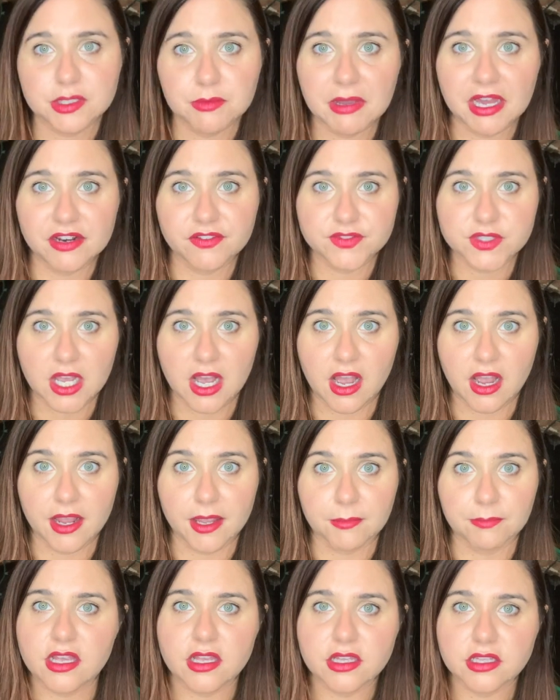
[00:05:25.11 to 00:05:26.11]
amount of
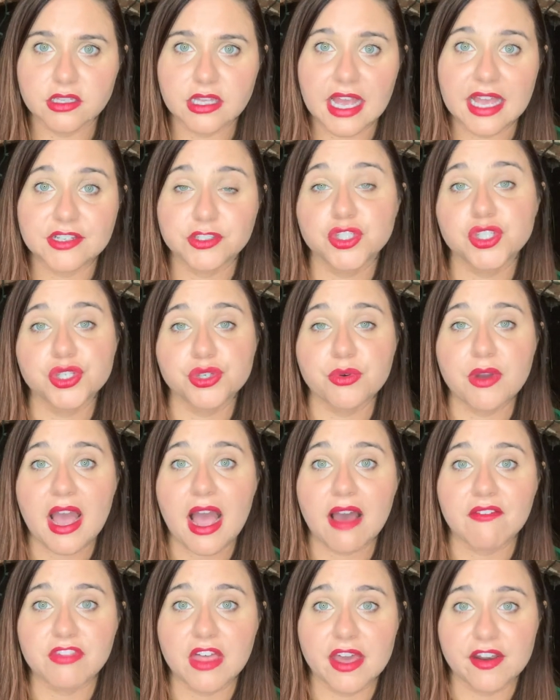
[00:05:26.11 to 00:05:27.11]
time, and do you
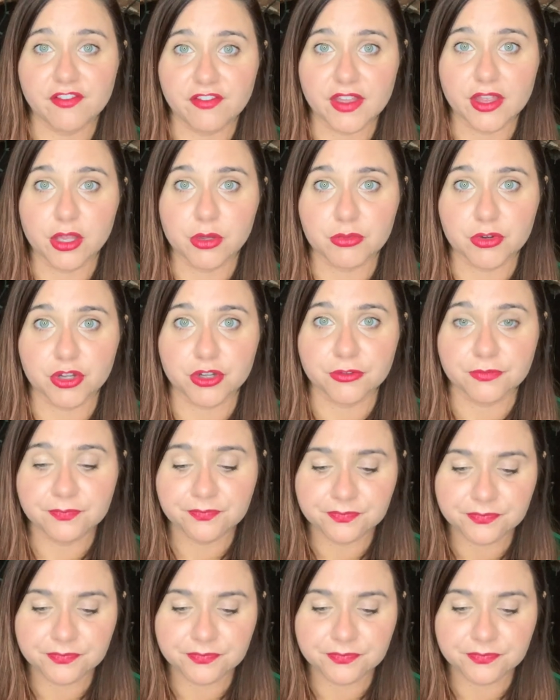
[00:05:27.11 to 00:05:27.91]
have that available?